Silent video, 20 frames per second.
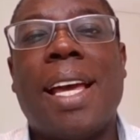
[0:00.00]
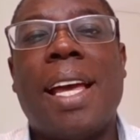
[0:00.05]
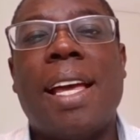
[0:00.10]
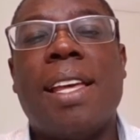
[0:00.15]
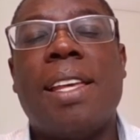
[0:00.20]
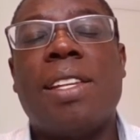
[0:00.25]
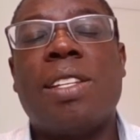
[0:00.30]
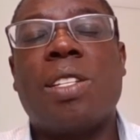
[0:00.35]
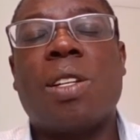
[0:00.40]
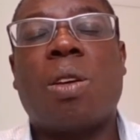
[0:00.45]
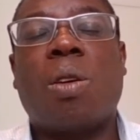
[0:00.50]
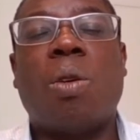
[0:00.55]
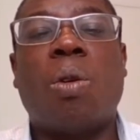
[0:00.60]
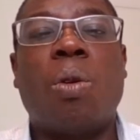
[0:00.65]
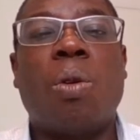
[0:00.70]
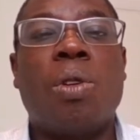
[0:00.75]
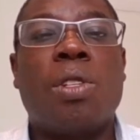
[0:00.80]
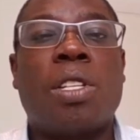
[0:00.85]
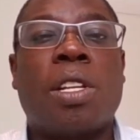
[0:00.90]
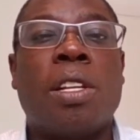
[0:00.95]
has
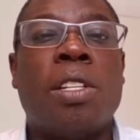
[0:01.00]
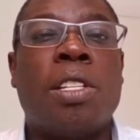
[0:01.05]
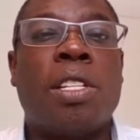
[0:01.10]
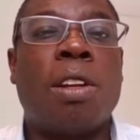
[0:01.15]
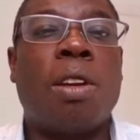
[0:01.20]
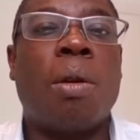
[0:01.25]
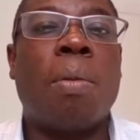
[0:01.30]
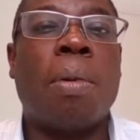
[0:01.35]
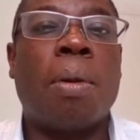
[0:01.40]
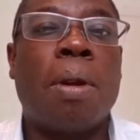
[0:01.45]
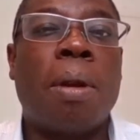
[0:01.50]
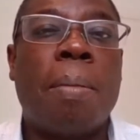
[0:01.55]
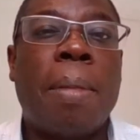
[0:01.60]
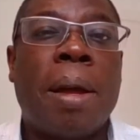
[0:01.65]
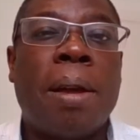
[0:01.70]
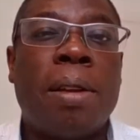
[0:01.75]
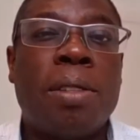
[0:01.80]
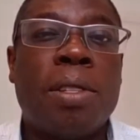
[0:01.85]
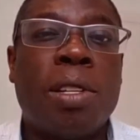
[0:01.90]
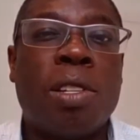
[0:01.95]
caused considerable
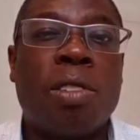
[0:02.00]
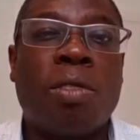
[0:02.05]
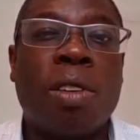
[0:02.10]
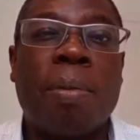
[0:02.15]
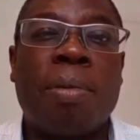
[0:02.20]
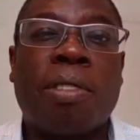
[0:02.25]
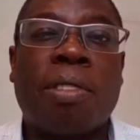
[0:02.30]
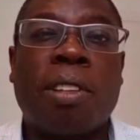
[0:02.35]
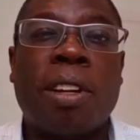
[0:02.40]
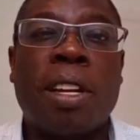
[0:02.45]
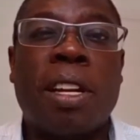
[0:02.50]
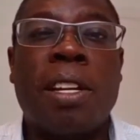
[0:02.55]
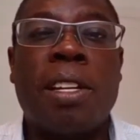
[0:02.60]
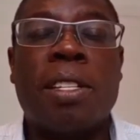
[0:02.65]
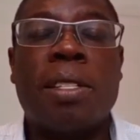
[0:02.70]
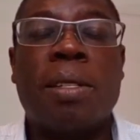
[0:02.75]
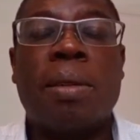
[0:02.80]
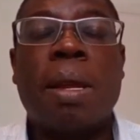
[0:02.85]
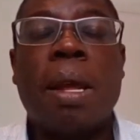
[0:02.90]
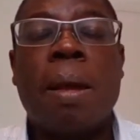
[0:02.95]
amount of disruption, and
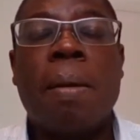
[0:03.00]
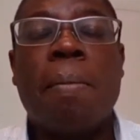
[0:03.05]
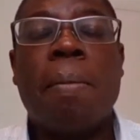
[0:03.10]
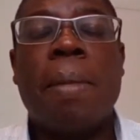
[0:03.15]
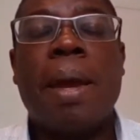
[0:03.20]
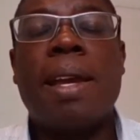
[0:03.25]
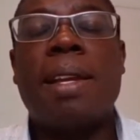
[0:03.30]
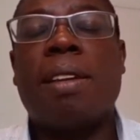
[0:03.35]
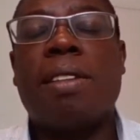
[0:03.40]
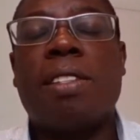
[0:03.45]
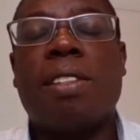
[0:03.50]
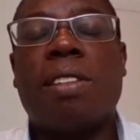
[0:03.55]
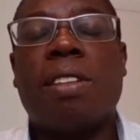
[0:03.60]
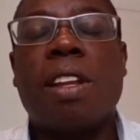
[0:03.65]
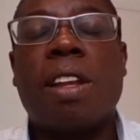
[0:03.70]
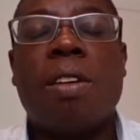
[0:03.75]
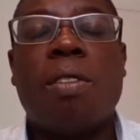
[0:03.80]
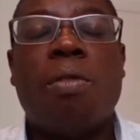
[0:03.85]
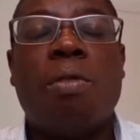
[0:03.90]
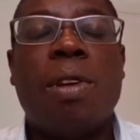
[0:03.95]
it's made
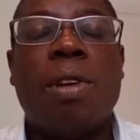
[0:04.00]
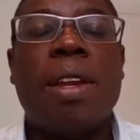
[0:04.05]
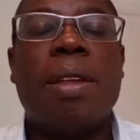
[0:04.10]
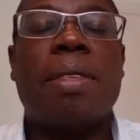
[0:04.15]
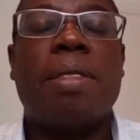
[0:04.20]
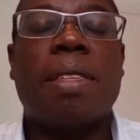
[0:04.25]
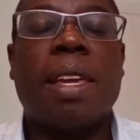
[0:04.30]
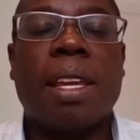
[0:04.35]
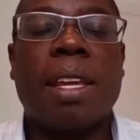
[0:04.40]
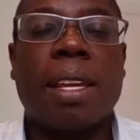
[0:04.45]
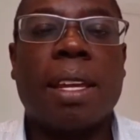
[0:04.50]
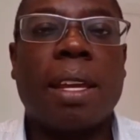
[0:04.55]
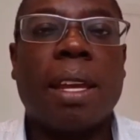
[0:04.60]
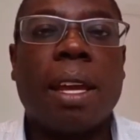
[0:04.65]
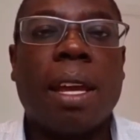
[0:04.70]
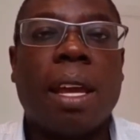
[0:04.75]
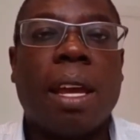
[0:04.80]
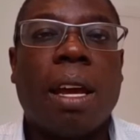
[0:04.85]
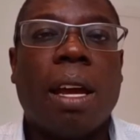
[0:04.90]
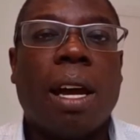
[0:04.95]
us rethink
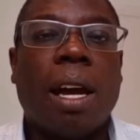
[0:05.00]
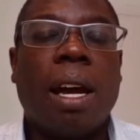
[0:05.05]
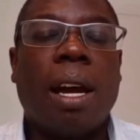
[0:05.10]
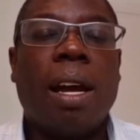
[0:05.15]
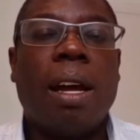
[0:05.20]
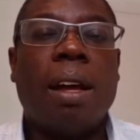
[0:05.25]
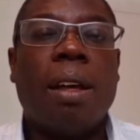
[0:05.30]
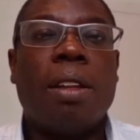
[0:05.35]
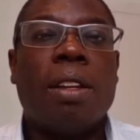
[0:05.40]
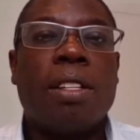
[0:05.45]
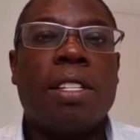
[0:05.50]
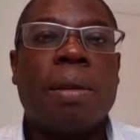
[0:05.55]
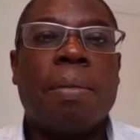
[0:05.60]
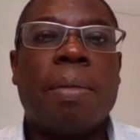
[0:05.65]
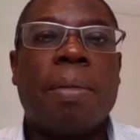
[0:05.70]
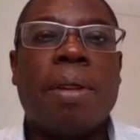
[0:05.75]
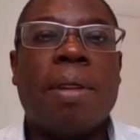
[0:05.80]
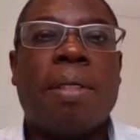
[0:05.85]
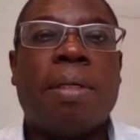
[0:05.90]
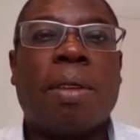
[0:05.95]

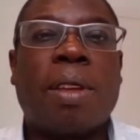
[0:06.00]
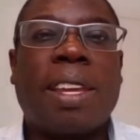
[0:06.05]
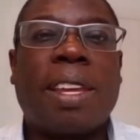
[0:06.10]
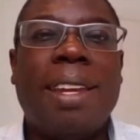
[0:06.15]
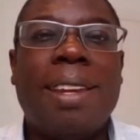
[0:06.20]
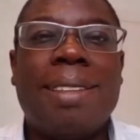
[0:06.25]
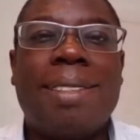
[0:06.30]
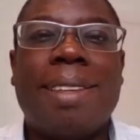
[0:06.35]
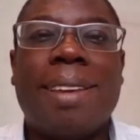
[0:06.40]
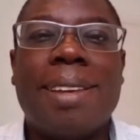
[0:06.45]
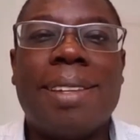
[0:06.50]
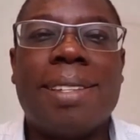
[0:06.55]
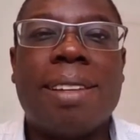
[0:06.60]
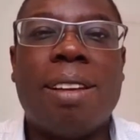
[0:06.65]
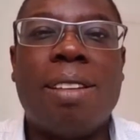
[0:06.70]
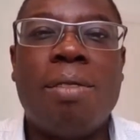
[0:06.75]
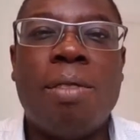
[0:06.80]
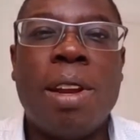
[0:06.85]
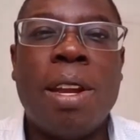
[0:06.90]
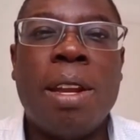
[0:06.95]
some of the key things
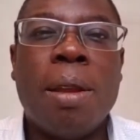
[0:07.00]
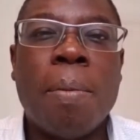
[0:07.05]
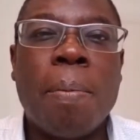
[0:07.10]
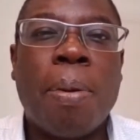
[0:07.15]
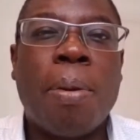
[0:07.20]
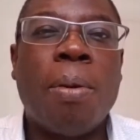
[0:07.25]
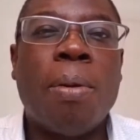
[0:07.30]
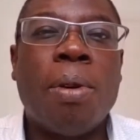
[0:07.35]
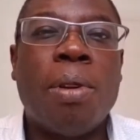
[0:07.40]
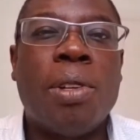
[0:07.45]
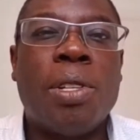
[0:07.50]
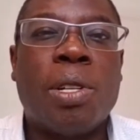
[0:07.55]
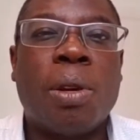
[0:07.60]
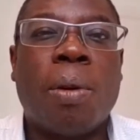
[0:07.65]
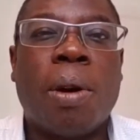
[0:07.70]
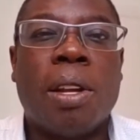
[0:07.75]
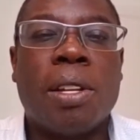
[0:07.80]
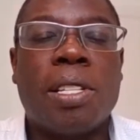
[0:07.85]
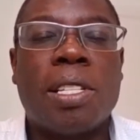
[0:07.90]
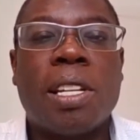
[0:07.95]
that are really important
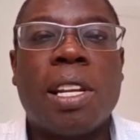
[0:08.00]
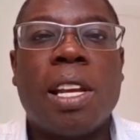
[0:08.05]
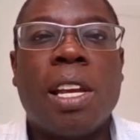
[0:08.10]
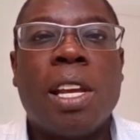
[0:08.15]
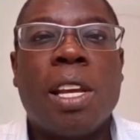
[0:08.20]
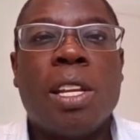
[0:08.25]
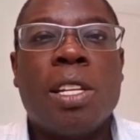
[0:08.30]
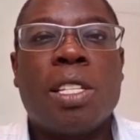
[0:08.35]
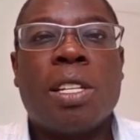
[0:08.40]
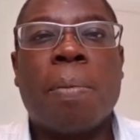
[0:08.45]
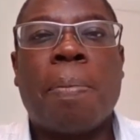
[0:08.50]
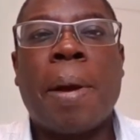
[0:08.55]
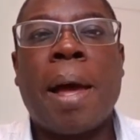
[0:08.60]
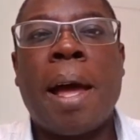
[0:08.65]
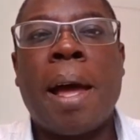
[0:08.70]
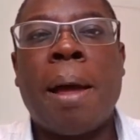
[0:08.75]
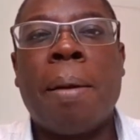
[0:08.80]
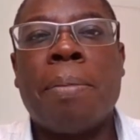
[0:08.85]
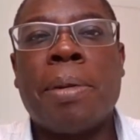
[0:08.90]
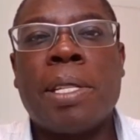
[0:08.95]
to us. So
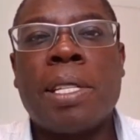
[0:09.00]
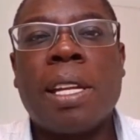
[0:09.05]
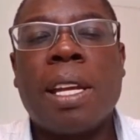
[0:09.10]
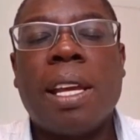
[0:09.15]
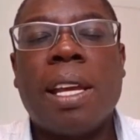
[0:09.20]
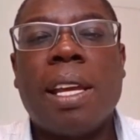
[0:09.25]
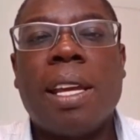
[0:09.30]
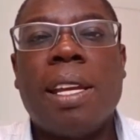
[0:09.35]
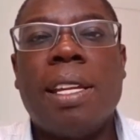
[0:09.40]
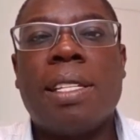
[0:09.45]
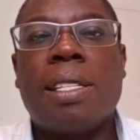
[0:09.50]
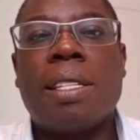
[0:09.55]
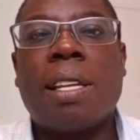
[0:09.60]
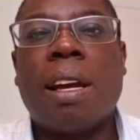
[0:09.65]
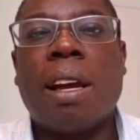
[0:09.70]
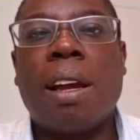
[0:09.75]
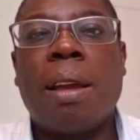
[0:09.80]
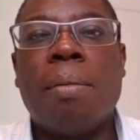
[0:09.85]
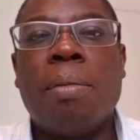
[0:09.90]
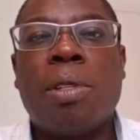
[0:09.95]
perhaps it's
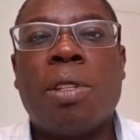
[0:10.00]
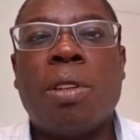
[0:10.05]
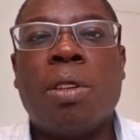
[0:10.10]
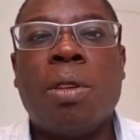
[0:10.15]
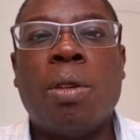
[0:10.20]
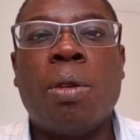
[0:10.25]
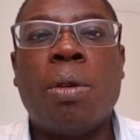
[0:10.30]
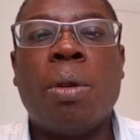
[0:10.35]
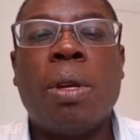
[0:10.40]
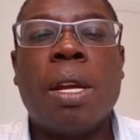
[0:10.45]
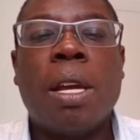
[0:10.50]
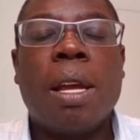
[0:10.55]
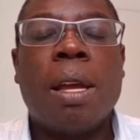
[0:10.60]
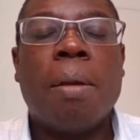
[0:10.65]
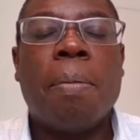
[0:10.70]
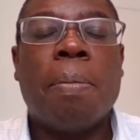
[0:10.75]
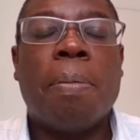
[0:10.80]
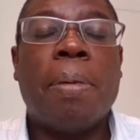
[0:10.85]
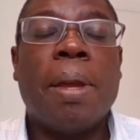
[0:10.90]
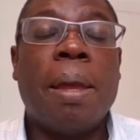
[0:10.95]
time to
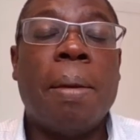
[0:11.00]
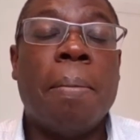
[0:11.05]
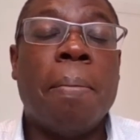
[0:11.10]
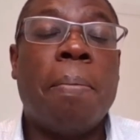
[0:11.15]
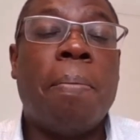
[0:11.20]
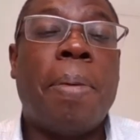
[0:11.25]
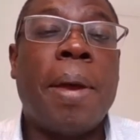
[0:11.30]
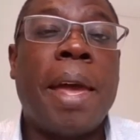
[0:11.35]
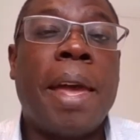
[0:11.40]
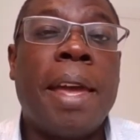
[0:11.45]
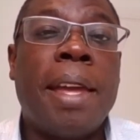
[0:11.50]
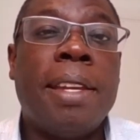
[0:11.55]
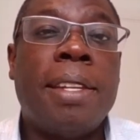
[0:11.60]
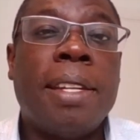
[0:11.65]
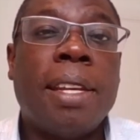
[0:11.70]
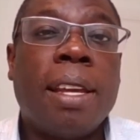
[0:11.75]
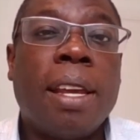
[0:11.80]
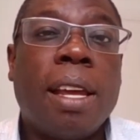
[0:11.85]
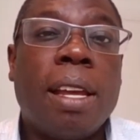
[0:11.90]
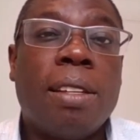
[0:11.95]

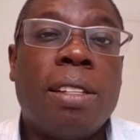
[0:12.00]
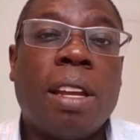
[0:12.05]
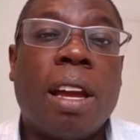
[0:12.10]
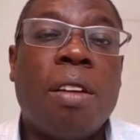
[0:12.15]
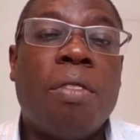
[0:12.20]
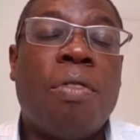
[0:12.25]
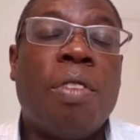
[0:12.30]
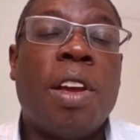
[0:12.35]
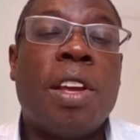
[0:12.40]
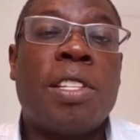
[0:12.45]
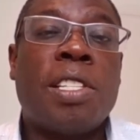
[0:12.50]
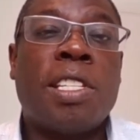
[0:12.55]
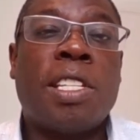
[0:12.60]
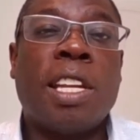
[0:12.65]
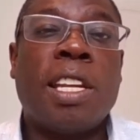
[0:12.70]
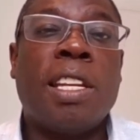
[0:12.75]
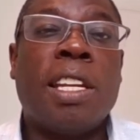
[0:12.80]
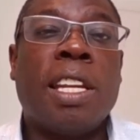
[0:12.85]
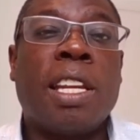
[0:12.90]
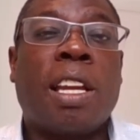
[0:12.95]
embed
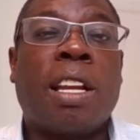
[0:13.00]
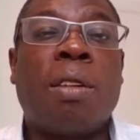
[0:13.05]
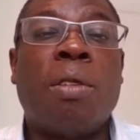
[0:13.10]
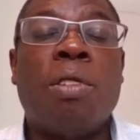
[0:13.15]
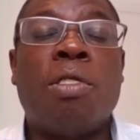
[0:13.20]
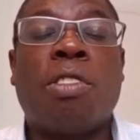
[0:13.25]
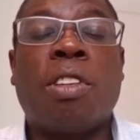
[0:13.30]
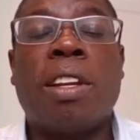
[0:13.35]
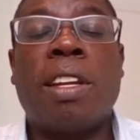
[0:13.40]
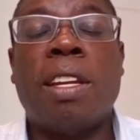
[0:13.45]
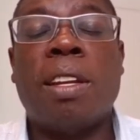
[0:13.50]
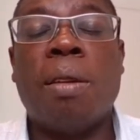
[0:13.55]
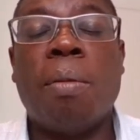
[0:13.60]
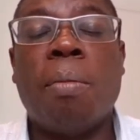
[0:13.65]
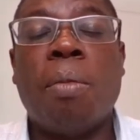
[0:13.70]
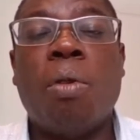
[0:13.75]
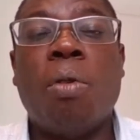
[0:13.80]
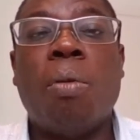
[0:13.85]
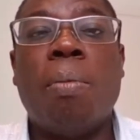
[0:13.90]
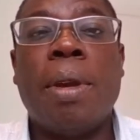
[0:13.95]
diversity and inclusion in a
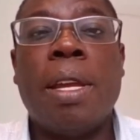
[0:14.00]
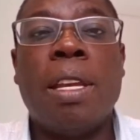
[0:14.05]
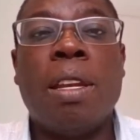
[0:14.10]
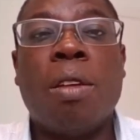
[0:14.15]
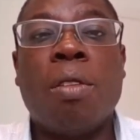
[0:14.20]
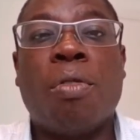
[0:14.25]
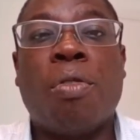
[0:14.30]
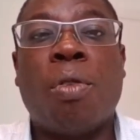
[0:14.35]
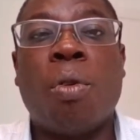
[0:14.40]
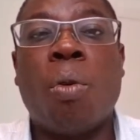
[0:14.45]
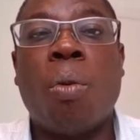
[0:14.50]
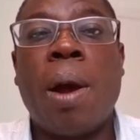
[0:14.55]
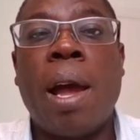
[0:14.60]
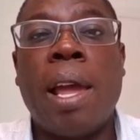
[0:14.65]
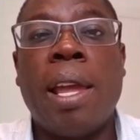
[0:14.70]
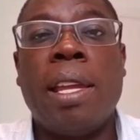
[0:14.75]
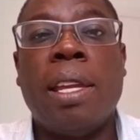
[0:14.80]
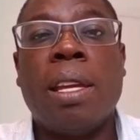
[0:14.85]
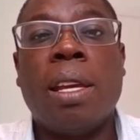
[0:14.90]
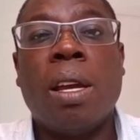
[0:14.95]
more meaningful
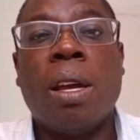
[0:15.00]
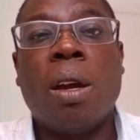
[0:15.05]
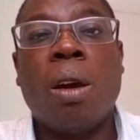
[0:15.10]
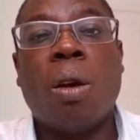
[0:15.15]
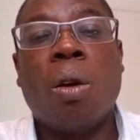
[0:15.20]
way.